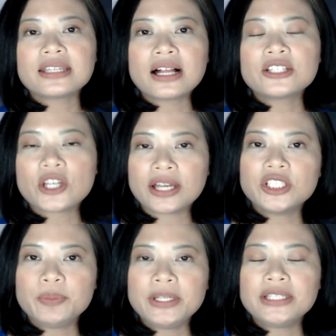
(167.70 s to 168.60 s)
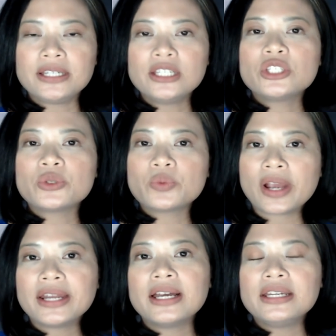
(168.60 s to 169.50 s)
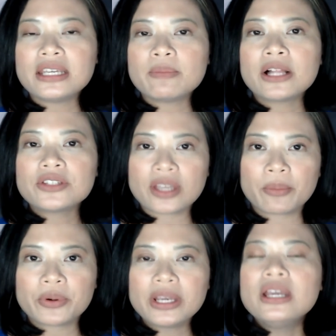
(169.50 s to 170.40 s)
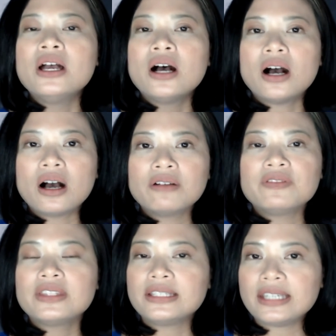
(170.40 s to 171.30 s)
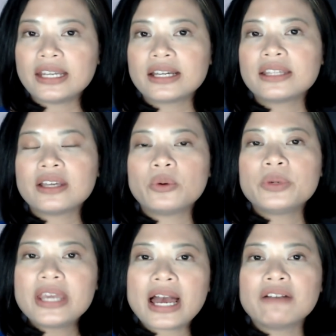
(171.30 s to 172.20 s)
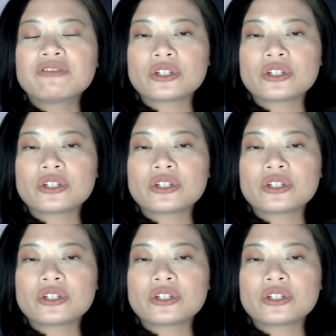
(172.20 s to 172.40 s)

tell ChatGPT to write an email summary of the data that we have